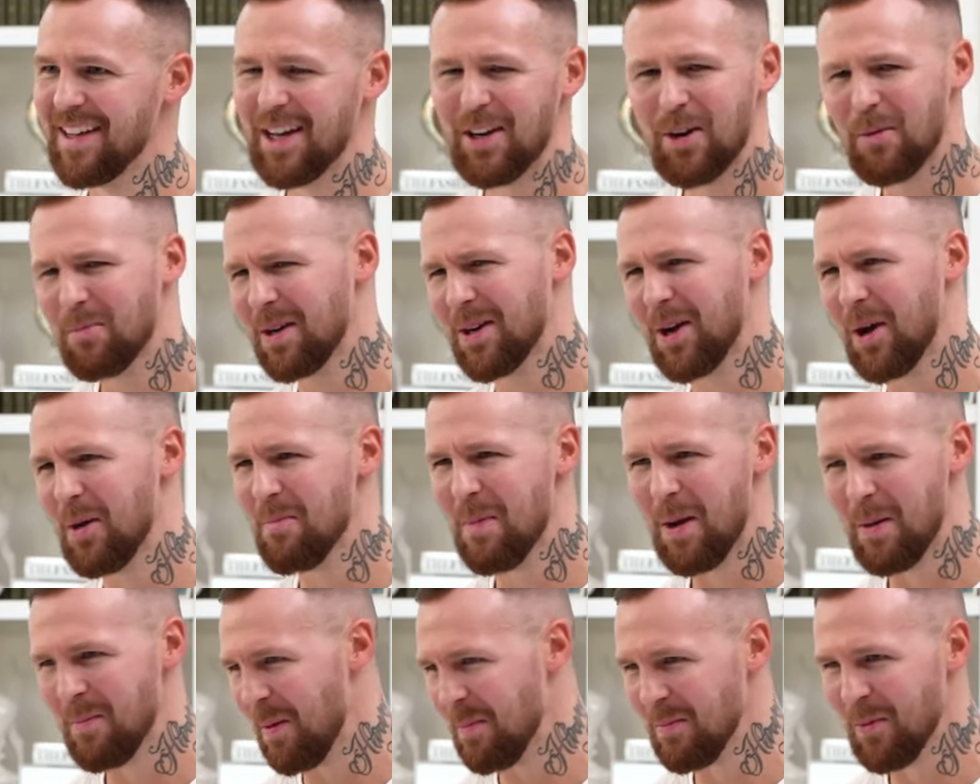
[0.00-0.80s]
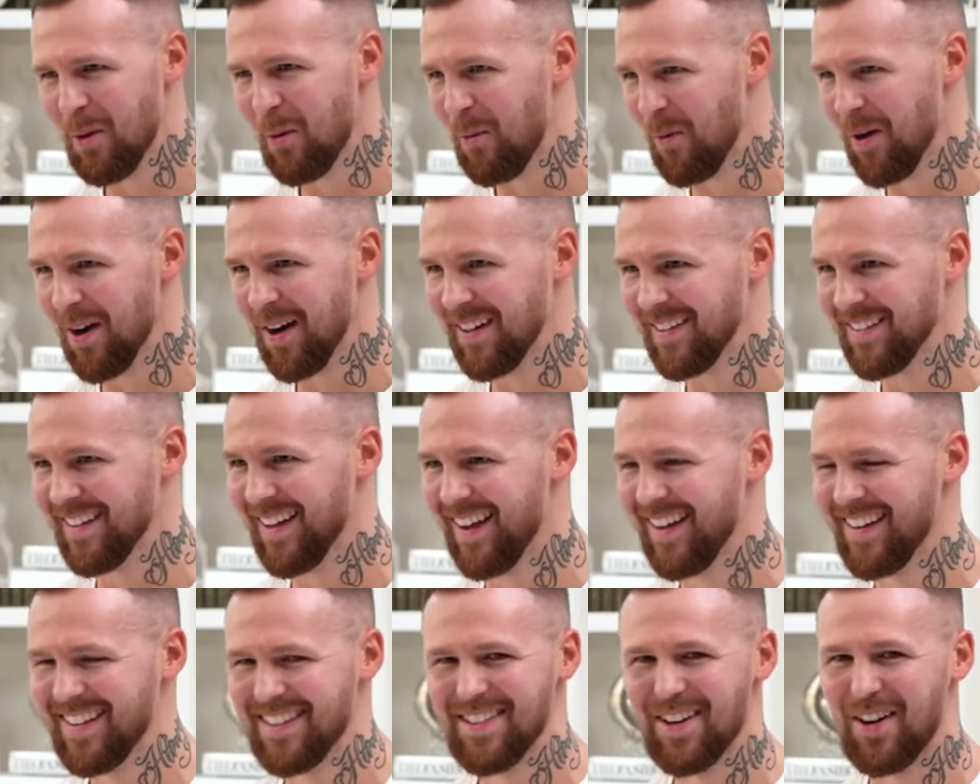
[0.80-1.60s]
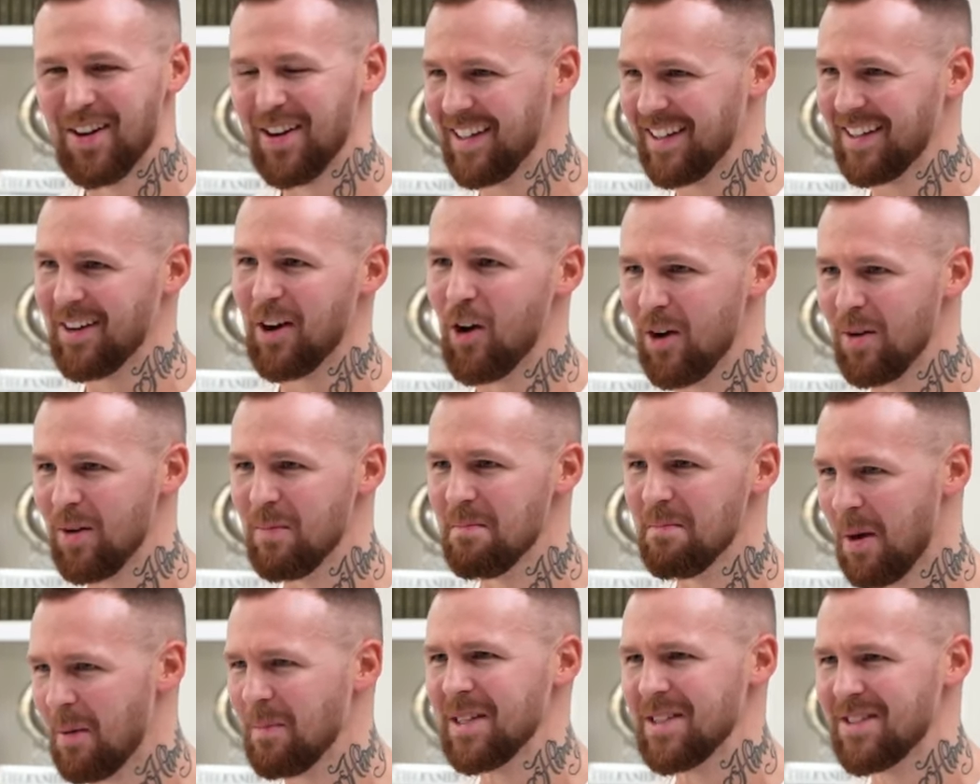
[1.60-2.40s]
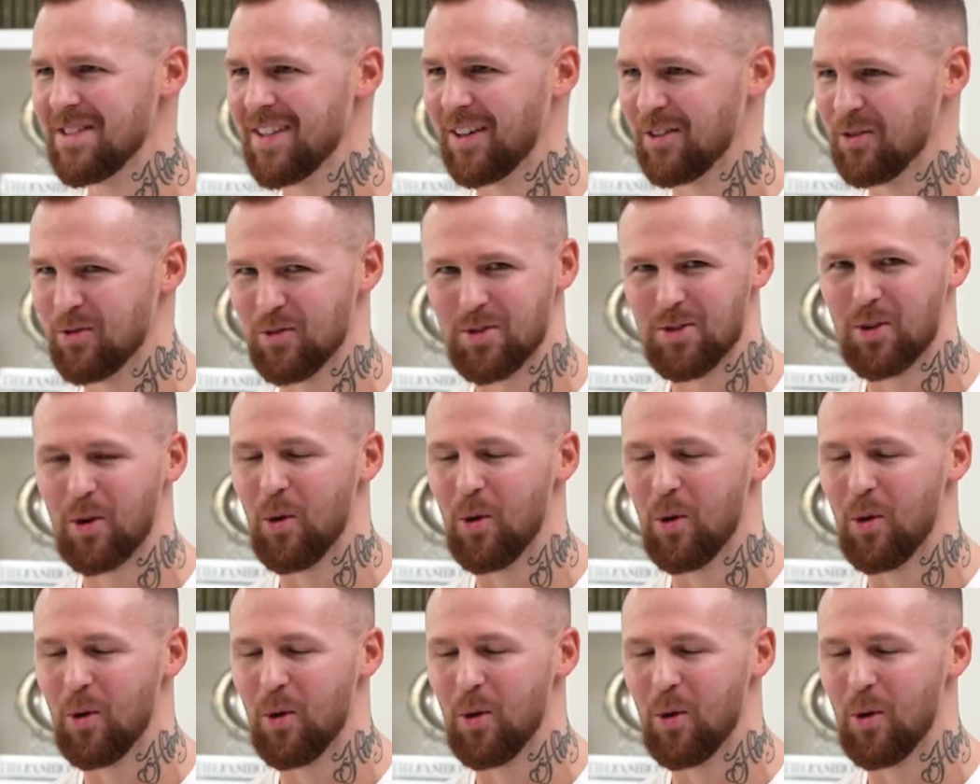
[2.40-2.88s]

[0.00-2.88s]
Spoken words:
And I'd be like, Mum, I'm not wearing that. Like, I'm in secondary